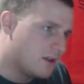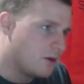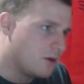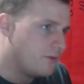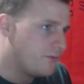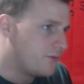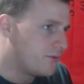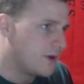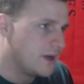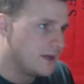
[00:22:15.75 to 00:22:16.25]
Go
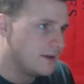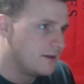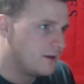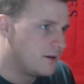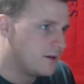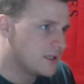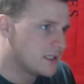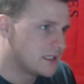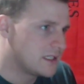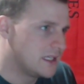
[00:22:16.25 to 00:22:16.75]
for it.
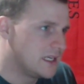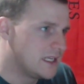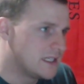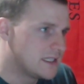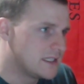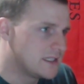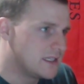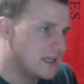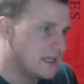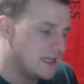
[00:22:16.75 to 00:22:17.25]
Honestly,
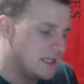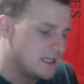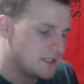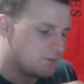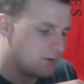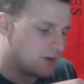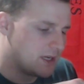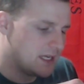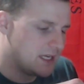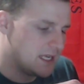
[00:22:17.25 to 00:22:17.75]
it is
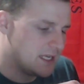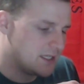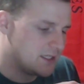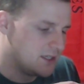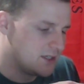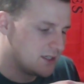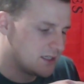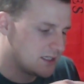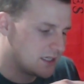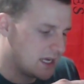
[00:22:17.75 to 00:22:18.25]
what it is.
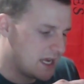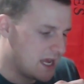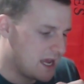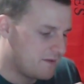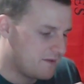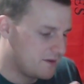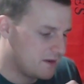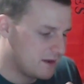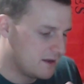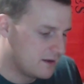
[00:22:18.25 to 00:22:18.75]
You're just going to
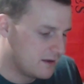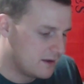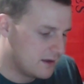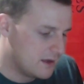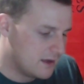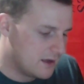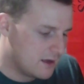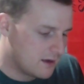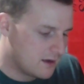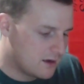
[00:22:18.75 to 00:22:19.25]
have to
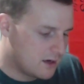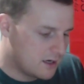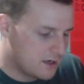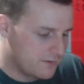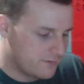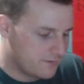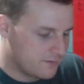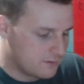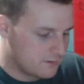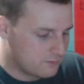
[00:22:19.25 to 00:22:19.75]
kind
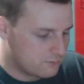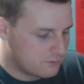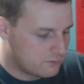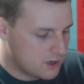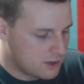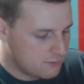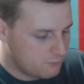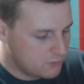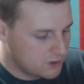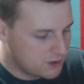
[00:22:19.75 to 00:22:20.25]
of
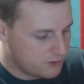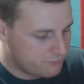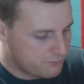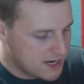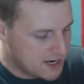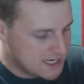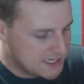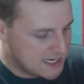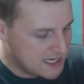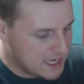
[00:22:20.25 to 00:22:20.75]
run with the
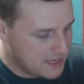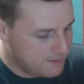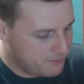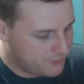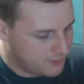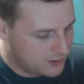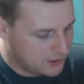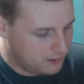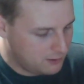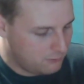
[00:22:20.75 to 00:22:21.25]
red tape
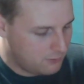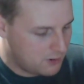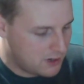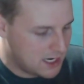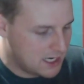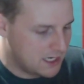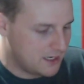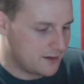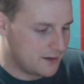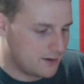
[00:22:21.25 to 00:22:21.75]
for a little
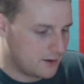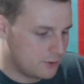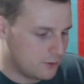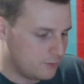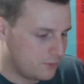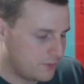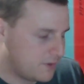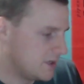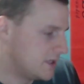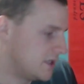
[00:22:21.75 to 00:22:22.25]
while and
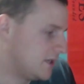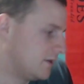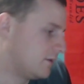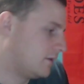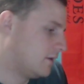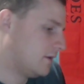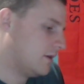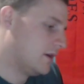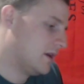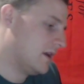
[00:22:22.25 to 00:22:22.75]
hope that
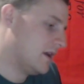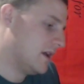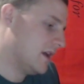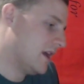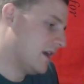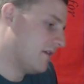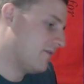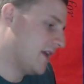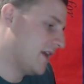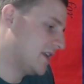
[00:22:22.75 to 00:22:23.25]
you'll
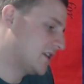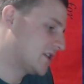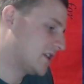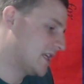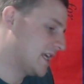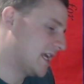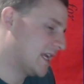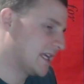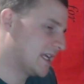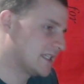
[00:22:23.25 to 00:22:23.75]

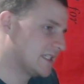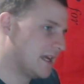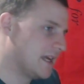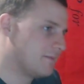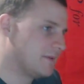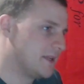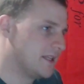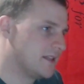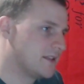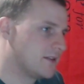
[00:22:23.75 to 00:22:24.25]
eventually get
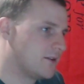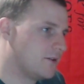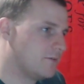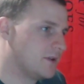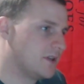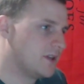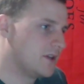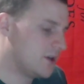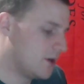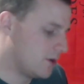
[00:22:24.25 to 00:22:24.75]
accepted. So,
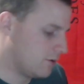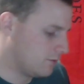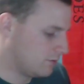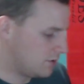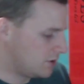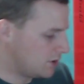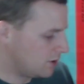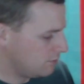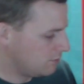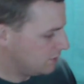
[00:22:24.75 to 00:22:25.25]
but no,
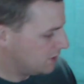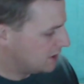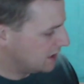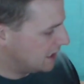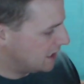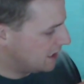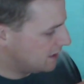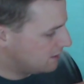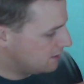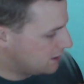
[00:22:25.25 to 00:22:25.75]
don't
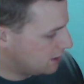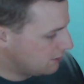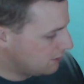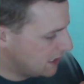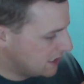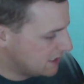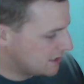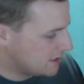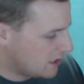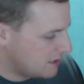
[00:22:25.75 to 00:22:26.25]

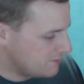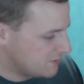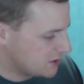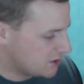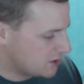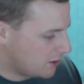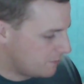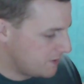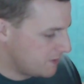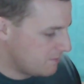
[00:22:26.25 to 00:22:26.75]
let time
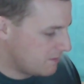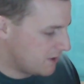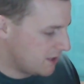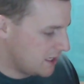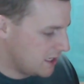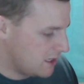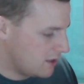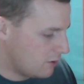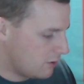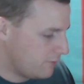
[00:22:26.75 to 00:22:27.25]
stop you,
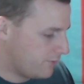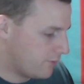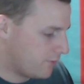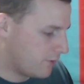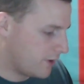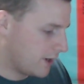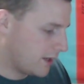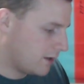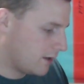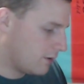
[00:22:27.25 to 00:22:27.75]
buddy. Go
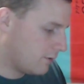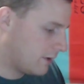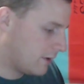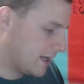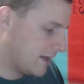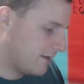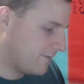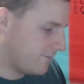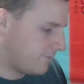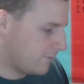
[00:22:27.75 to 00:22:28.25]
for it. Go
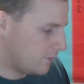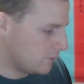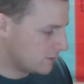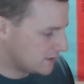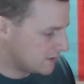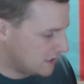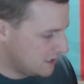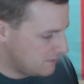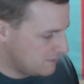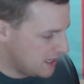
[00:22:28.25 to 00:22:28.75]
at it full
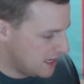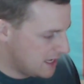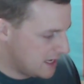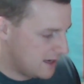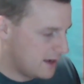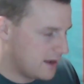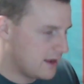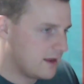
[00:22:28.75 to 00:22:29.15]
steam ahead.